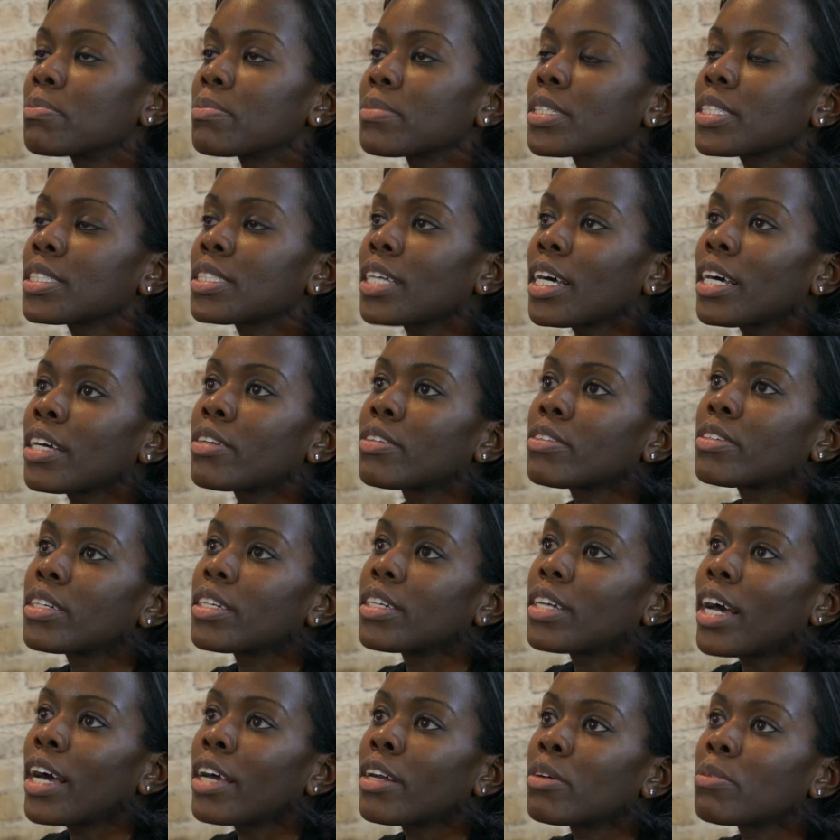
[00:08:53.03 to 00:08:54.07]
because I
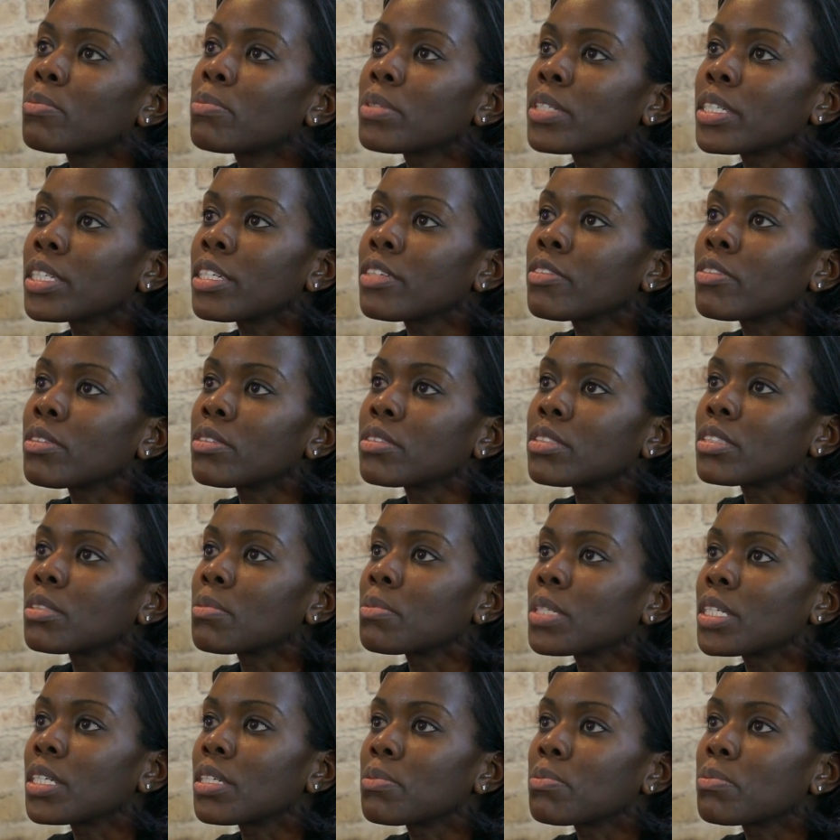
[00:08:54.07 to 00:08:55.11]
don't believe in
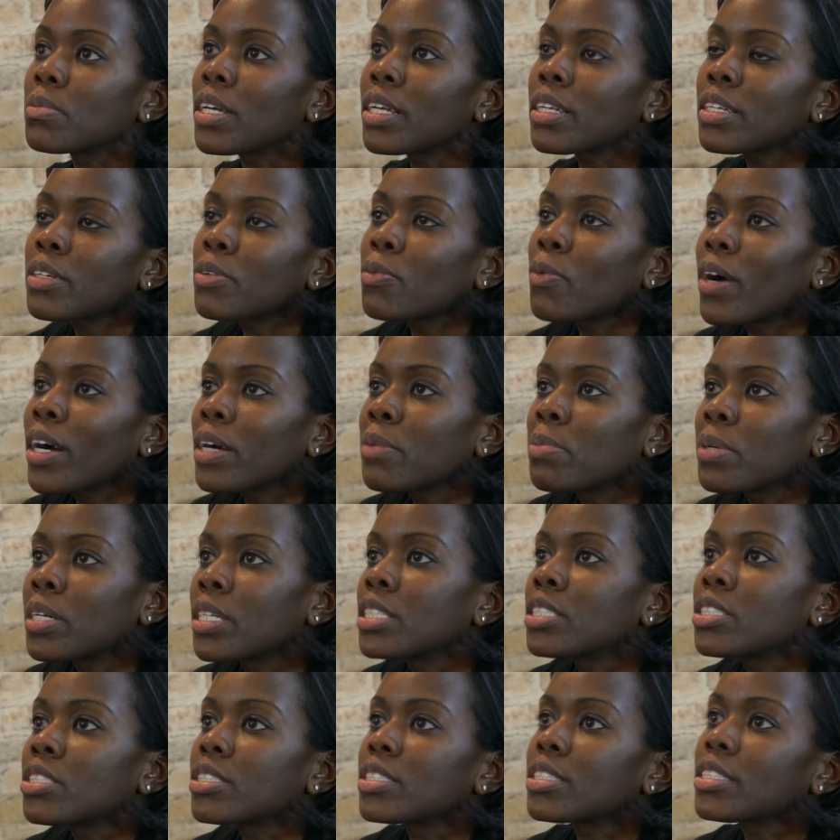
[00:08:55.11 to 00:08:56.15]
somebody, like, why
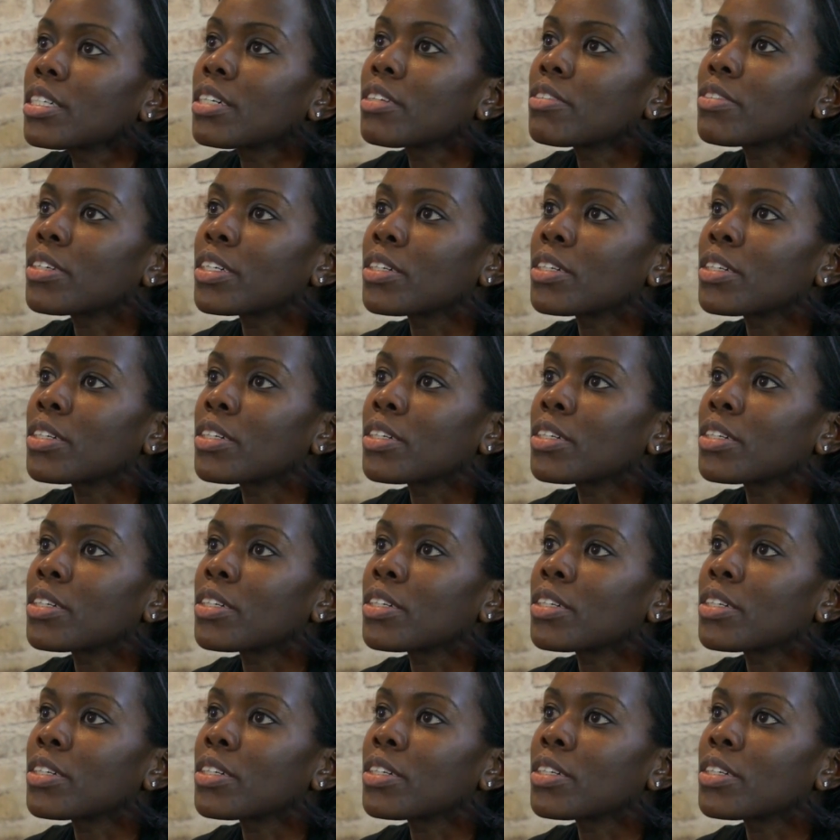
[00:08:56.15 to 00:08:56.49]
punish yourself?